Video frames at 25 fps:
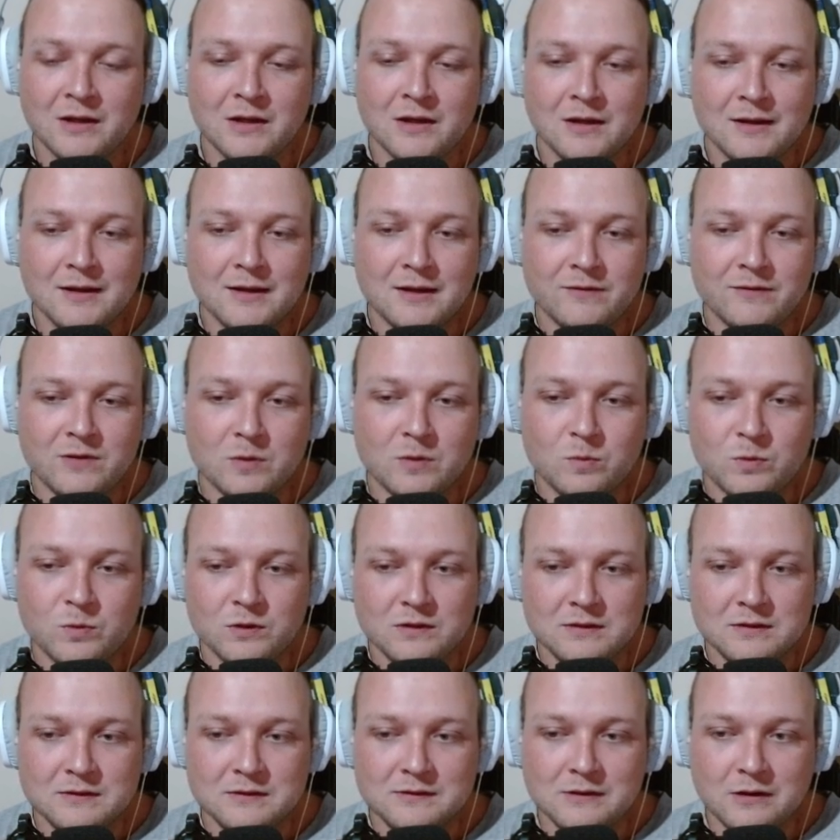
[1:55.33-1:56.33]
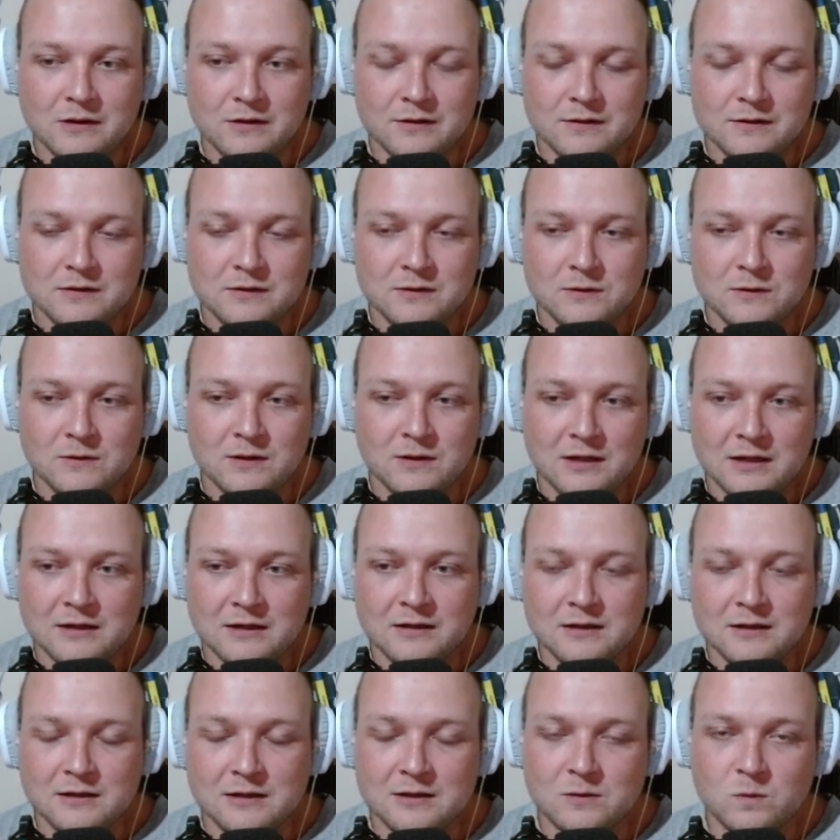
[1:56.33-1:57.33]
If you put this on a
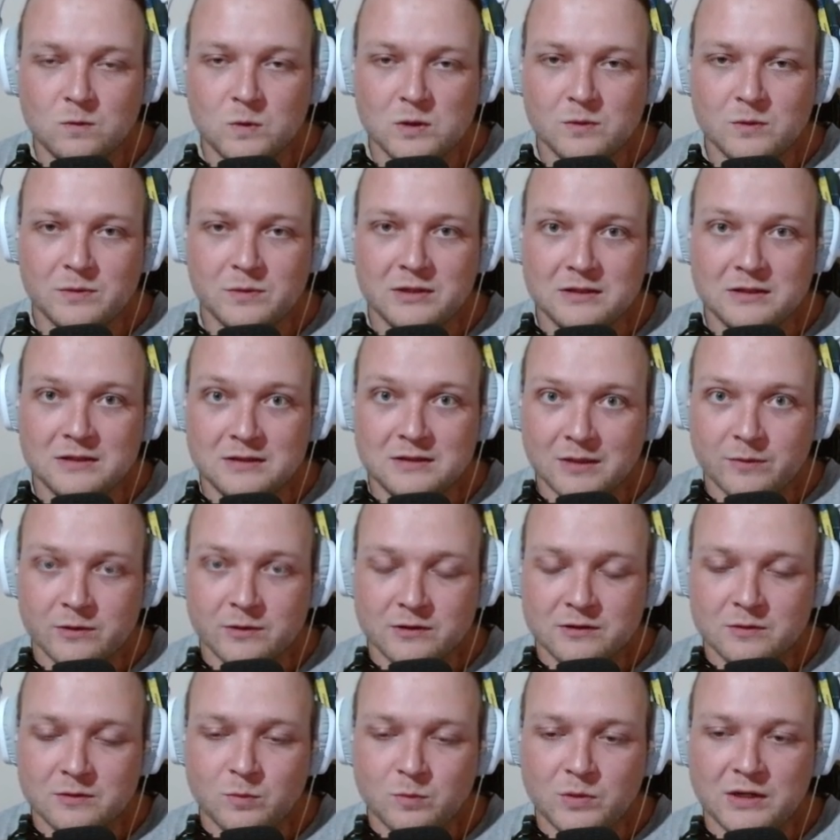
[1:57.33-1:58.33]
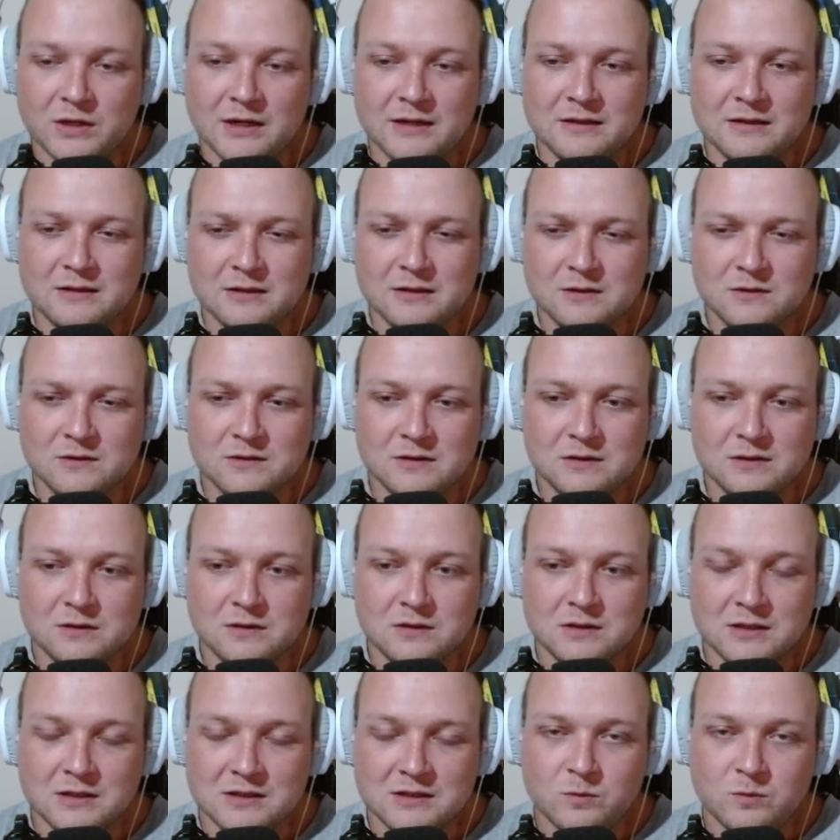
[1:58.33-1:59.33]
2-hander, it will be doubled, but I don't
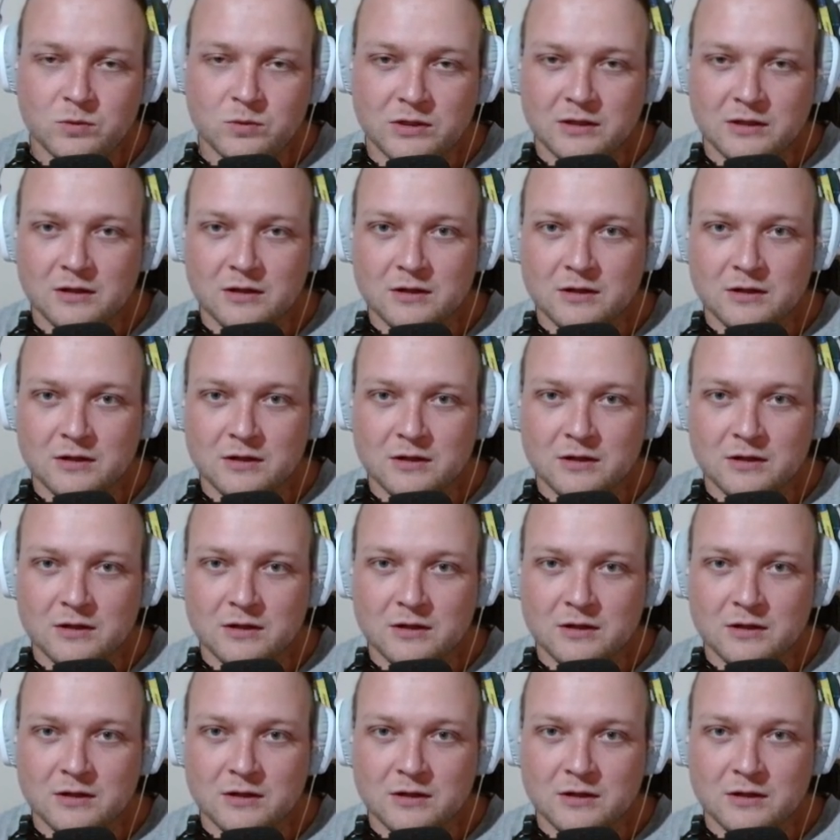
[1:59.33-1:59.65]
suggest putting it on a